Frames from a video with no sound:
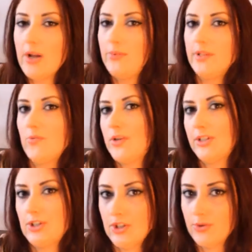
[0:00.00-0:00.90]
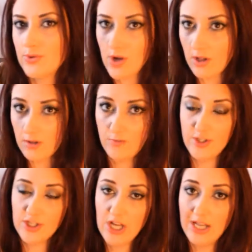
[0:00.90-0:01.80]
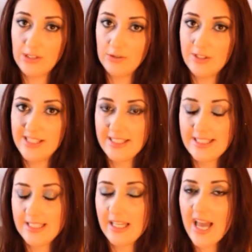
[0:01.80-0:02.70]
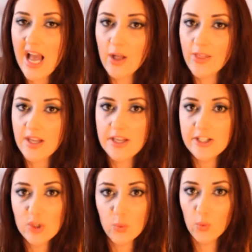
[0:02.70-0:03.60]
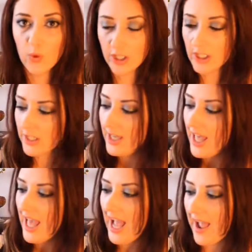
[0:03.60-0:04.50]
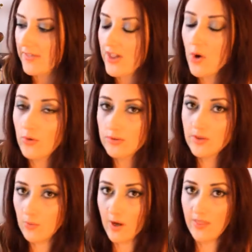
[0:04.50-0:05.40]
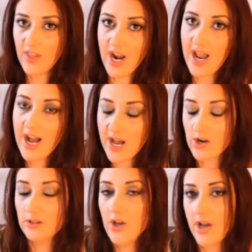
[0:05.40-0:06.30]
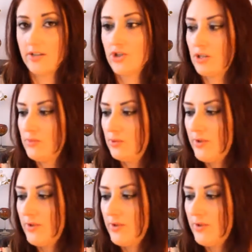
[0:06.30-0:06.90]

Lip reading: I really wanted to use all of the shadows to see how they each work. And the only one that I had a lot of trouble